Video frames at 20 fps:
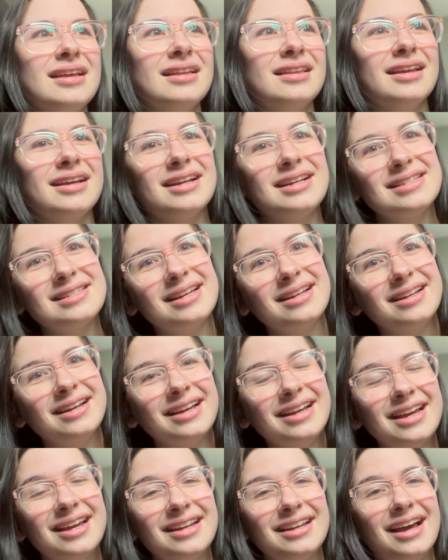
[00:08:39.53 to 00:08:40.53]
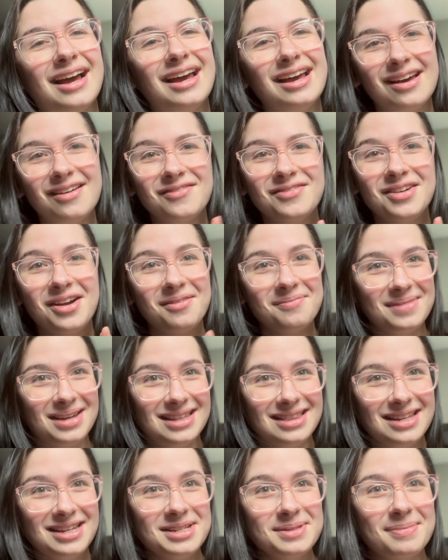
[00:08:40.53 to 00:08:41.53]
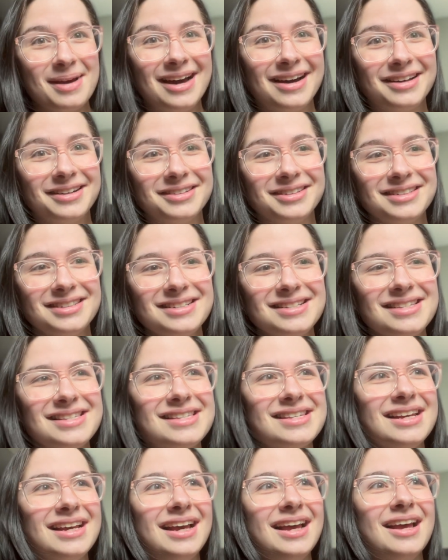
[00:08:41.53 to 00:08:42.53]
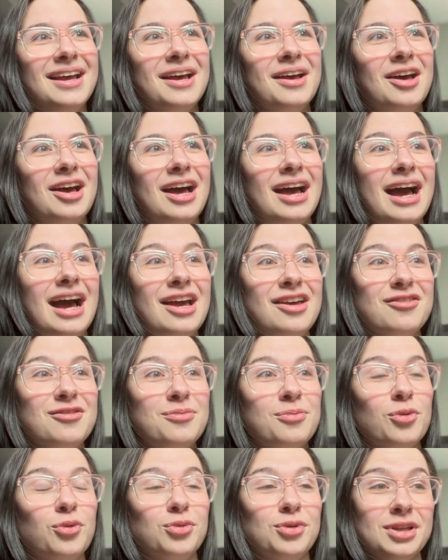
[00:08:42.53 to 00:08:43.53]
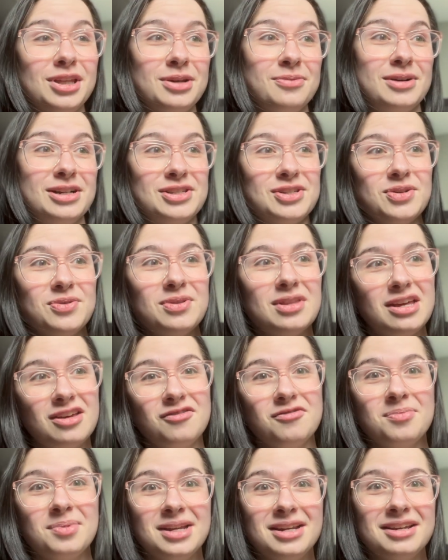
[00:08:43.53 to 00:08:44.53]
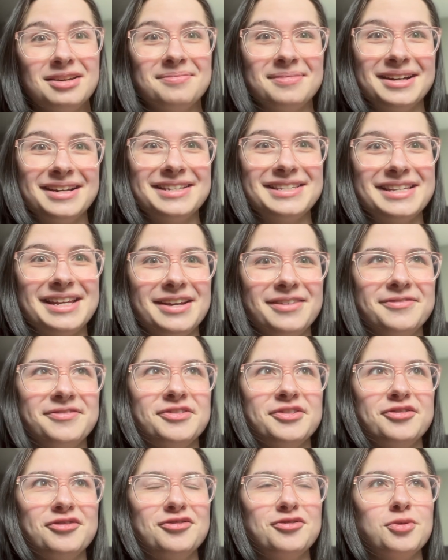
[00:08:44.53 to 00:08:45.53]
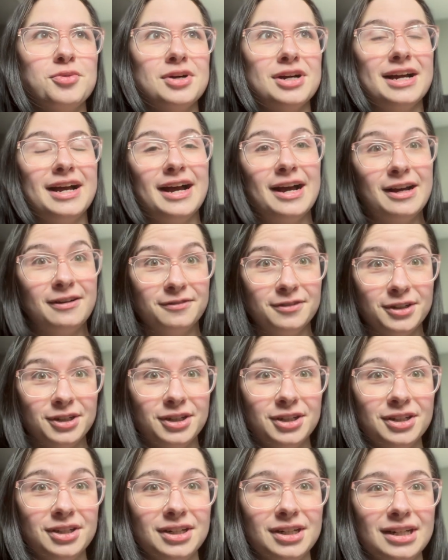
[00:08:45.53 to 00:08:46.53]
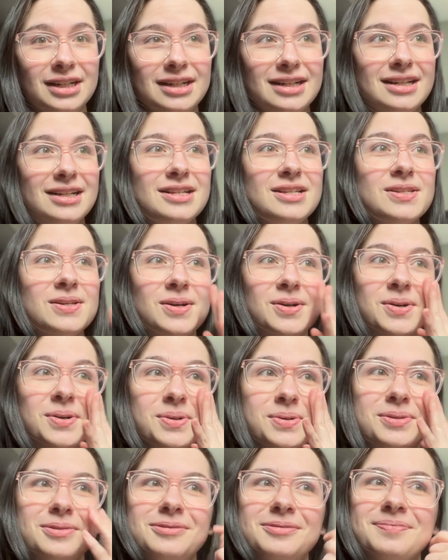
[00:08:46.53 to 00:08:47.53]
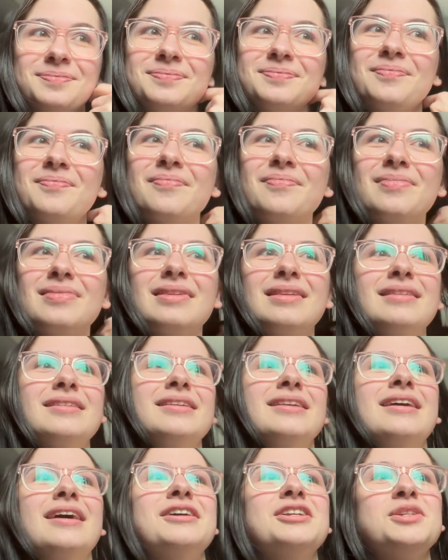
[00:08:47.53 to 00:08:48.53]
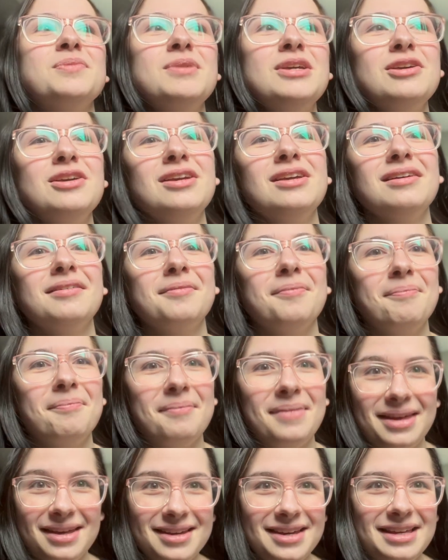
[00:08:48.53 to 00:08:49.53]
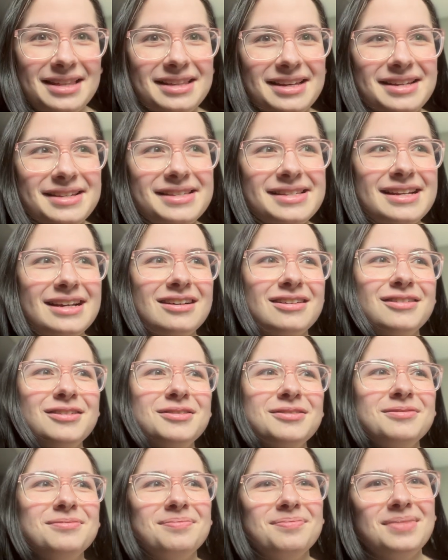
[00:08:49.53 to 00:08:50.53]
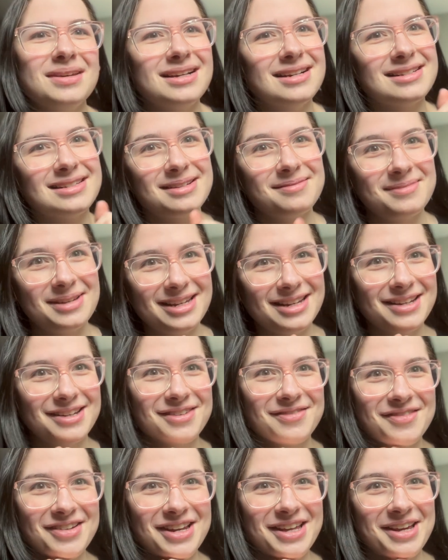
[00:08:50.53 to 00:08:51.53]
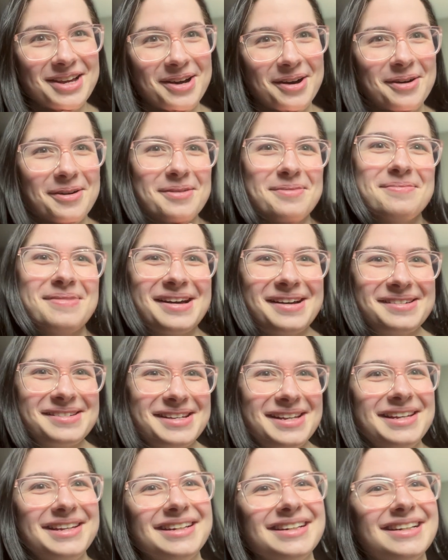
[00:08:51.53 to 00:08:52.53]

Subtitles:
Like I said, again, I have not made these patterns. I really want to. They've been in my saved forever. So catch me making these now, because I'm making a video about it.